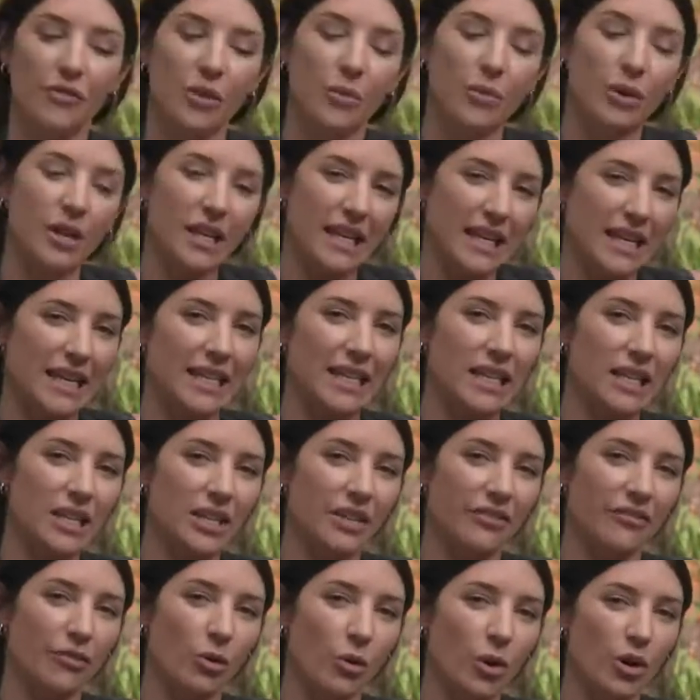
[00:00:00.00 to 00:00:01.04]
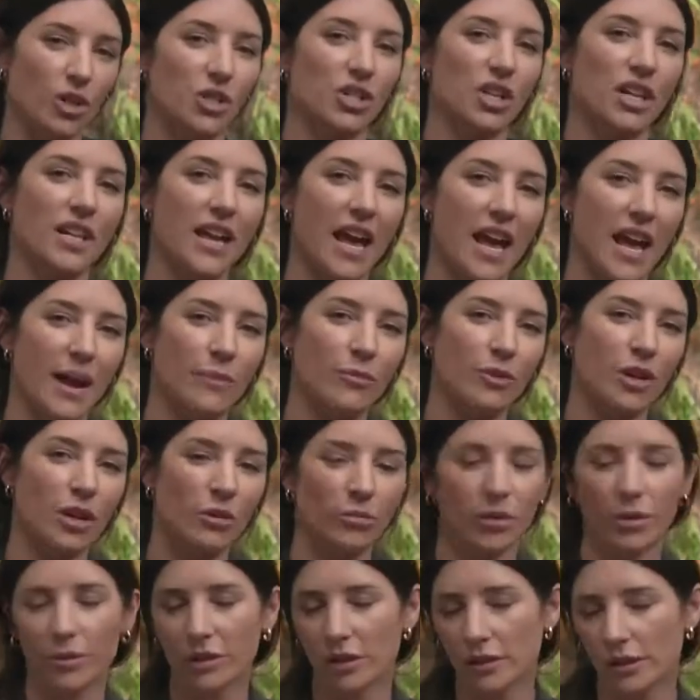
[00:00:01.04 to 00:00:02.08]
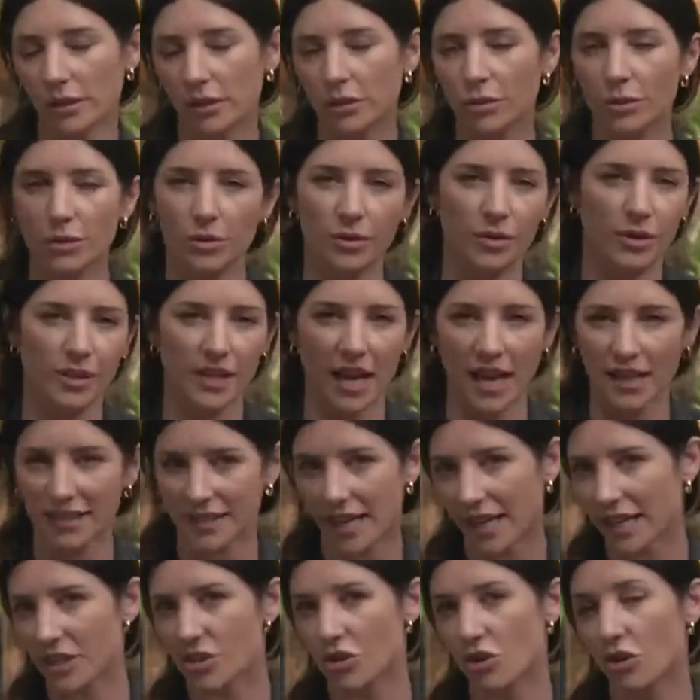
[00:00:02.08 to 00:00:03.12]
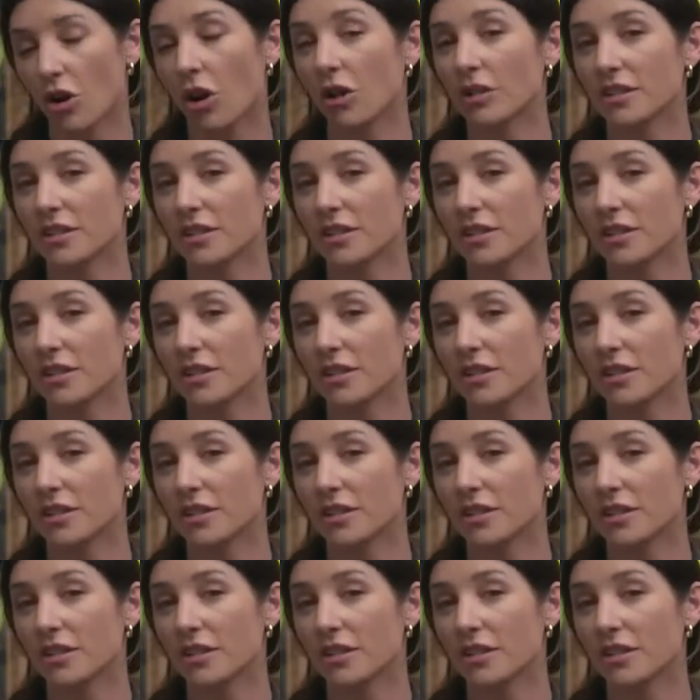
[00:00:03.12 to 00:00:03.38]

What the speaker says: If we were to heat it in the forge and hammer it, we would lose that texture